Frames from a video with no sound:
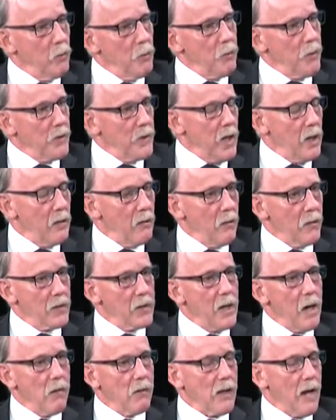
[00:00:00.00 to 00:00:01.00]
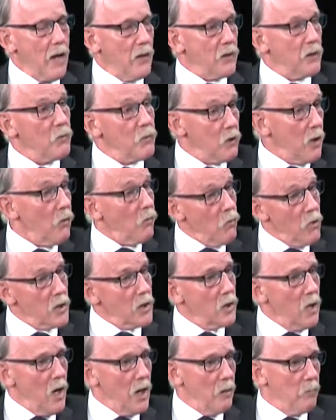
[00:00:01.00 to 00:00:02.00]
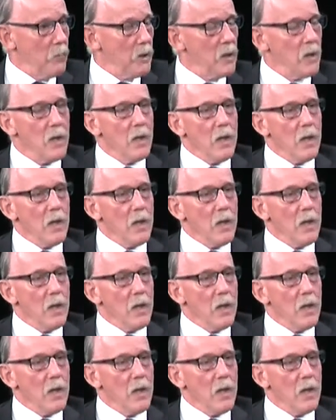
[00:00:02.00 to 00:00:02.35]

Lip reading: We presented those to town council. We started working on them,